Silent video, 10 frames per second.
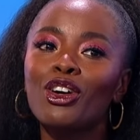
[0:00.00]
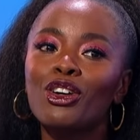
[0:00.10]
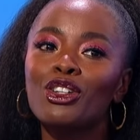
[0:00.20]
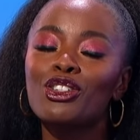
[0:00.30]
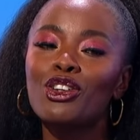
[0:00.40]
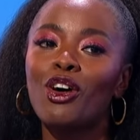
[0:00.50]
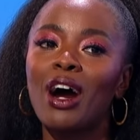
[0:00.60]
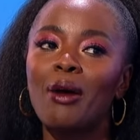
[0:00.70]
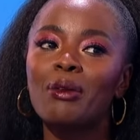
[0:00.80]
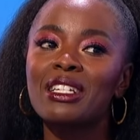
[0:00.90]
cut short
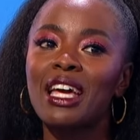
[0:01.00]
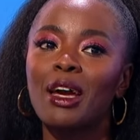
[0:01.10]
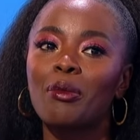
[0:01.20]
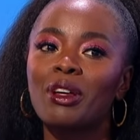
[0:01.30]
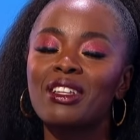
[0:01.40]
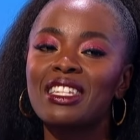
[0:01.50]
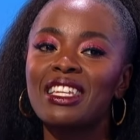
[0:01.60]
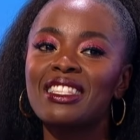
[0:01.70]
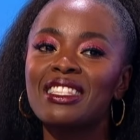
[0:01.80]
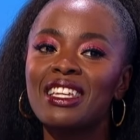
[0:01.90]
our date because he
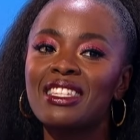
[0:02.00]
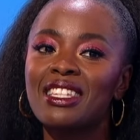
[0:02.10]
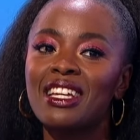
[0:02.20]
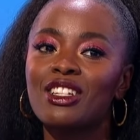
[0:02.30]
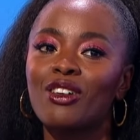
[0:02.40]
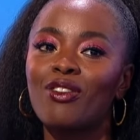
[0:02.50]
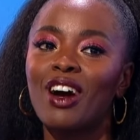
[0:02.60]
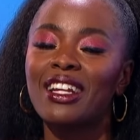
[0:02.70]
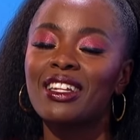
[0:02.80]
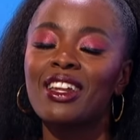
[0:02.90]
insisted on
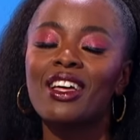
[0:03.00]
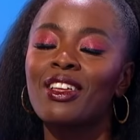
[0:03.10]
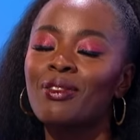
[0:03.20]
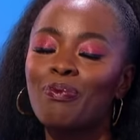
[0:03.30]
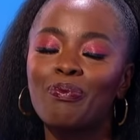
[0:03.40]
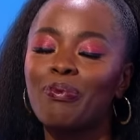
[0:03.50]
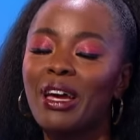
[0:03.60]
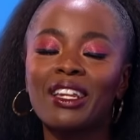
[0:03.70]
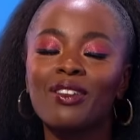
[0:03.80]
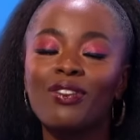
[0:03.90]
riding a
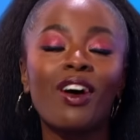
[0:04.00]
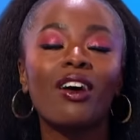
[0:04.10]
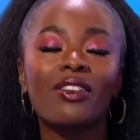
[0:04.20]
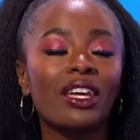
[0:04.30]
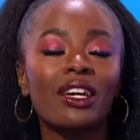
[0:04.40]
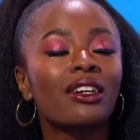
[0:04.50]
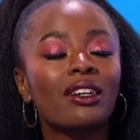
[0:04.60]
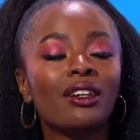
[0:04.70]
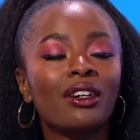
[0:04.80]
penny farthing.